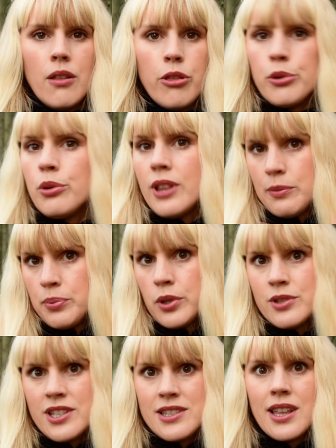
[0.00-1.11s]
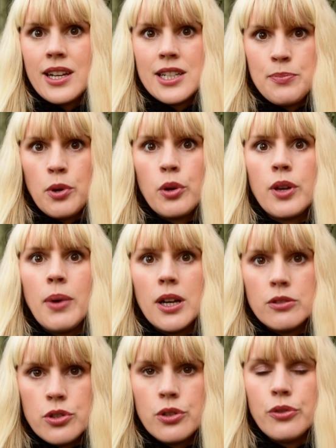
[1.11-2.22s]
through that process that I spoke
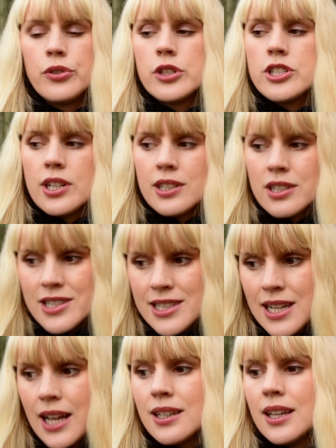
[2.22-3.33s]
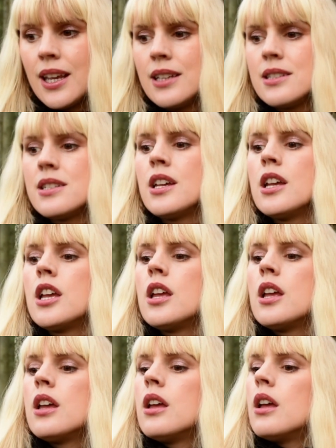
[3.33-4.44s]
about, you know, first understanding it,
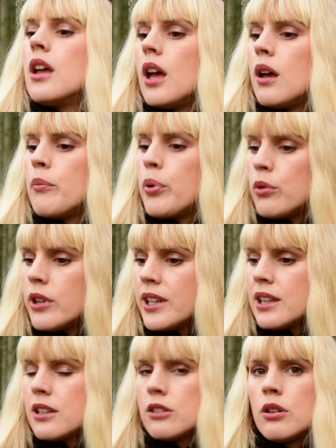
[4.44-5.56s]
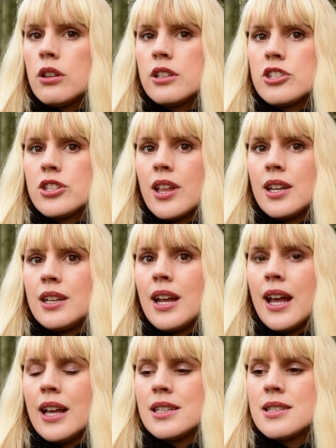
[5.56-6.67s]
pulling in the knowledge that it
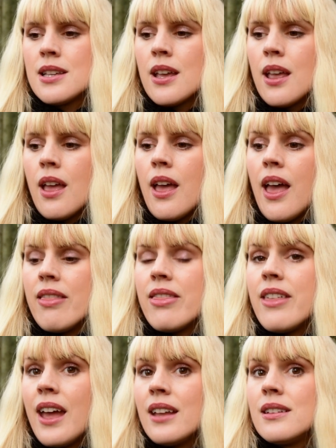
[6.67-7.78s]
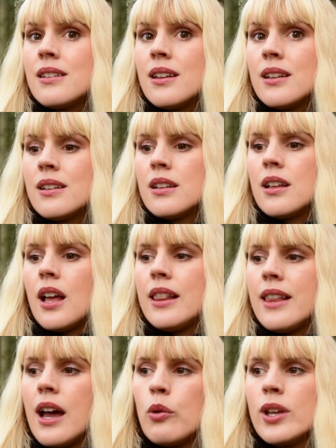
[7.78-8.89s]
has, and then
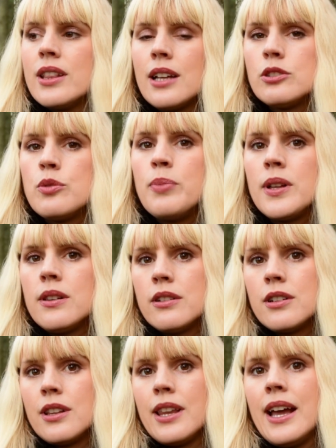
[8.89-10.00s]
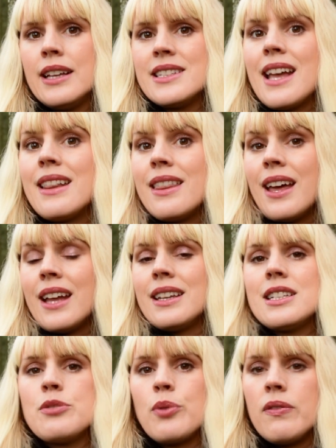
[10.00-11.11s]
allowing that to build our light. And then
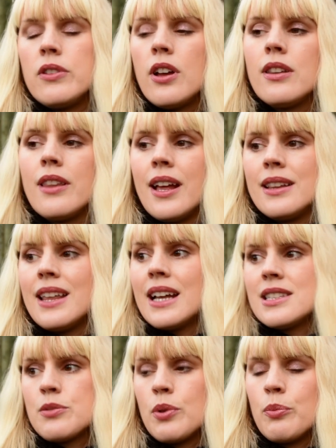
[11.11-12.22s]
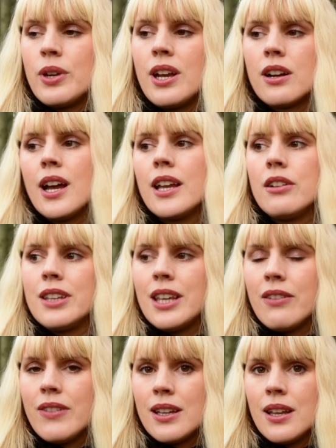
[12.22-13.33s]
as we have done that, that's when we are kind of
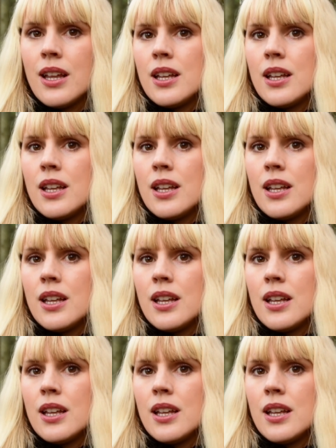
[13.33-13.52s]
given